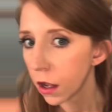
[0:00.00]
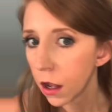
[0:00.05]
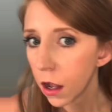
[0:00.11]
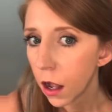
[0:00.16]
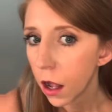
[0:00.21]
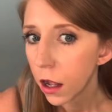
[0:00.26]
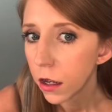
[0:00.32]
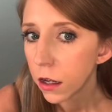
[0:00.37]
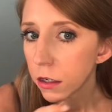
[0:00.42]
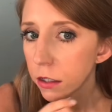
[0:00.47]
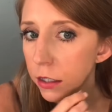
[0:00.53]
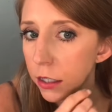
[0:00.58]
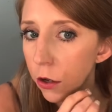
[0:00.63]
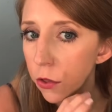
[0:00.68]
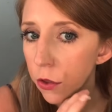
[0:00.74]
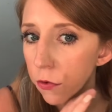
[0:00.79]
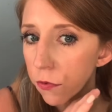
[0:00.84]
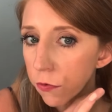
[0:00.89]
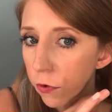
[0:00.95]
So the
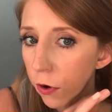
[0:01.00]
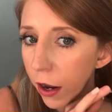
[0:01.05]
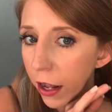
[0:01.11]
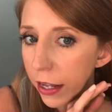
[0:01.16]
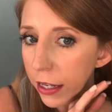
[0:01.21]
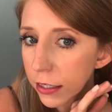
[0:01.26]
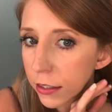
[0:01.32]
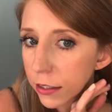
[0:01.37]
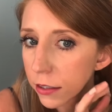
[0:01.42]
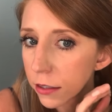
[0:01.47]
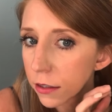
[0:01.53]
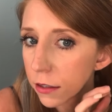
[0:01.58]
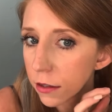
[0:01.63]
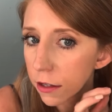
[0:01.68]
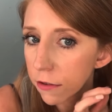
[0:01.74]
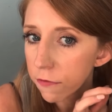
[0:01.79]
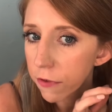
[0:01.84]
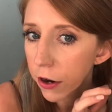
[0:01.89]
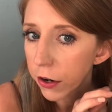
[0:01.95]
front, the
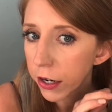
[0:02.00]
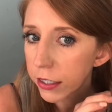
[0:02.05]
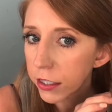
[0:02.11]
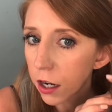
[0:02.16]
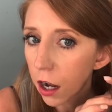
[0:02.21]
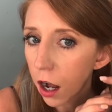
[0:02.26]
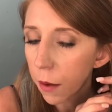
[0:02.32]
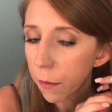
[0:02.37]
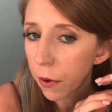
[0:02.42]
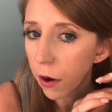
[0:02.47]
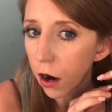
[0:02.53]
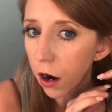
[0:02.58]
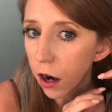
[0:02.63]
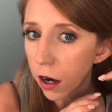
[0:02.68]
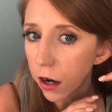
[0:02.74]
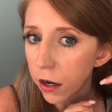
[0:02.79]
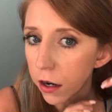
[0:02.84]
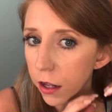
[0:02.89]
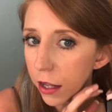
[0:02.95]
very top
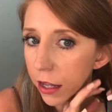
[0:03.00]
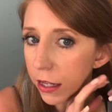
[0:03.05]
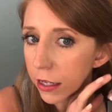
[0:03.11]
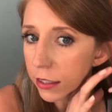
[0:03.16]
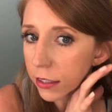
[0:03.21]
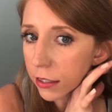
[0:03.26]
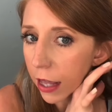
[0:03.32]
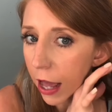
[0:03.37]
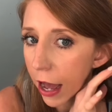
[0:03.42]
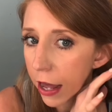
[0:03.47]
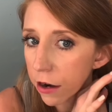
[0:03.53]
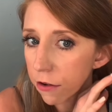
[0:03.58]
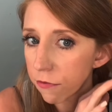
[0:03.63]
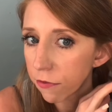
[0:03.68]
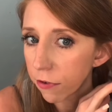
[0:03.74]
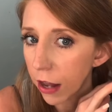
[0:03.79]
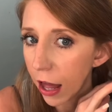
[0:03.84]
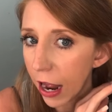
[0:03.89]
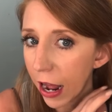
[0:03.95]
part is kind of
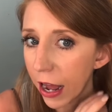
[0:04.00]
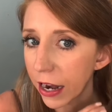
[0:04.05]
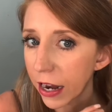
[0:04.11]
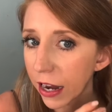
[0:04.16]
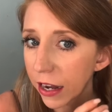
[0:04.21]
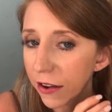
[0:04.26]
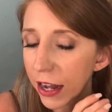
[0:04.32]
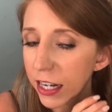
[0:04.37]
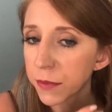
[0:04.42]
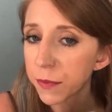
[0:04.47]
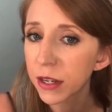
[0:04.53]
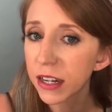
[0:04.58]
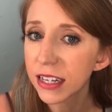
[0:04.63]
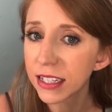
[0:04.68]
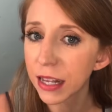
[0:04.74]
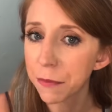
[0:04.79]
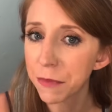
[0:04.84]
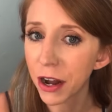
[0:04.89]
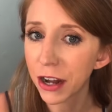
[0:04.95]
flat, and that's because I'm
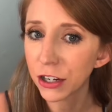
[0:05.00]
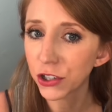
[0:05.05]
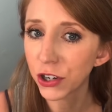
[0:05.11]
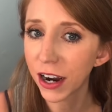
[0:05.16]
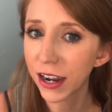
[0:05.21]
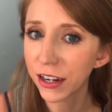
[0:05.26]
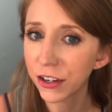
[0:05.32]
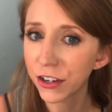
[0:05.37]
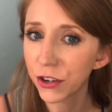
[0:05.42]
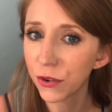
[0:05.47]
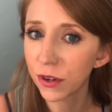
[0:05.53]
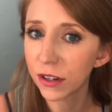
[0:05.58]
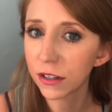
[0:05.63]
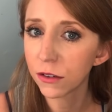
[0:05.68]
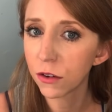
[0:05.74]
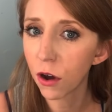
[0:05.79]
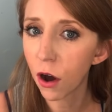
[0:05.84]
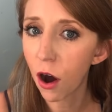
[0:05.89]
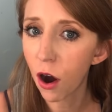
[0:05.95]
not trying to do a
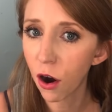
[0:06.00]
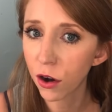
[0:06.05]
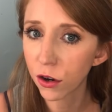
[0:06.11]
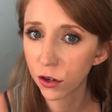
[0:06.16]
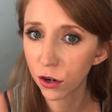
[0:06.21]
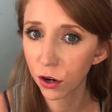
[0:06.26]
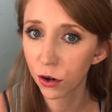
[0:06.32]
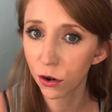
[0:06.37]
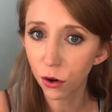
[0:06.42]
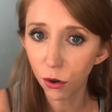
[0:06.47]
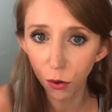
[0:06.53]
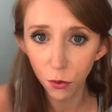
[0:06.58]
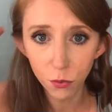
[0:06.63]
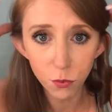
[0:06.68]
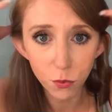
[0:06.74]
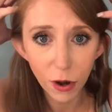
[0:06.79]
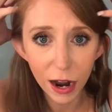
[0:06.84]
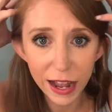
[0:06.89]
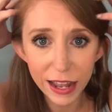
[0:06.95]
hard curl
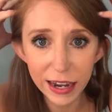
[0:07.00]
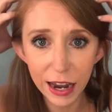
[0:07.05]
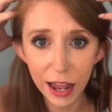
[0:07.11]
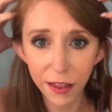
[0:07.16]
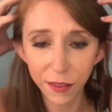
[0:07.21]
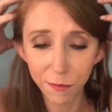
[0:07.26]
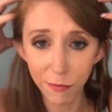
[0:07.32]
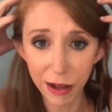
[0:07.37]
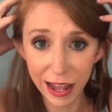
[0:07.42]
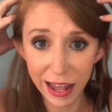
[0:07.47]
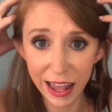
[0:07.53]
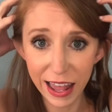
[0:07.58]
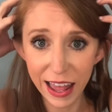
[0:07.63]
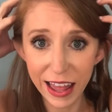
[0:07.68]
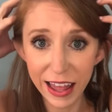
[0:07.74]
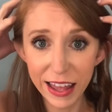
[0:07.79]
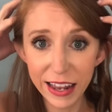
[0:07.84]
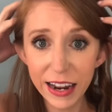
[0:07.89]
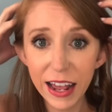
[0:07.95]
right at my
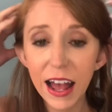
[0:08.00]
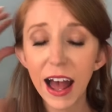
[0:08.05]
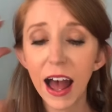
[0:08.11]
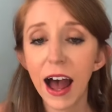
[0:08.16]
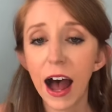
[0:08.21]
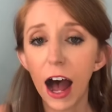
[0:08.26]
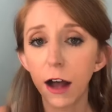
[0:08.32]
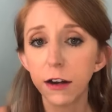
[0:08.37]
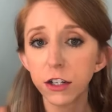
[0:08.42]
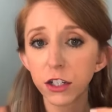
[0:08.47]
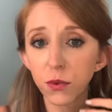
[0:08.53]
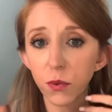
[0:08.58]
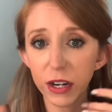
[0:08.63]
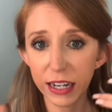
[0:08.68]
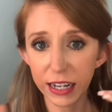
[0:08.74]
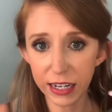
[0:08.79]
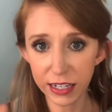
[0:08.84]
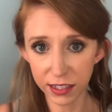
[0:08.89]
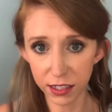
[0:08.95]
head. I just want to
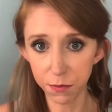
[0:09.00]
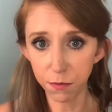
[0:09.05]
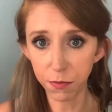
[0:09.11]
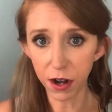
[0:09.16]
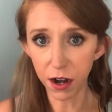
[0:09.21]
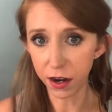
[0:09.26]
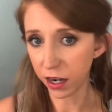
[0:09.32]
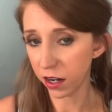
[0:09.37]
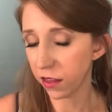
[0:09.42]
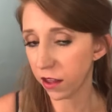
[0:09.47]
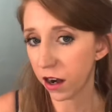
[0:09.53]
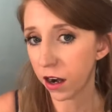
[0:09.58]
get some body there.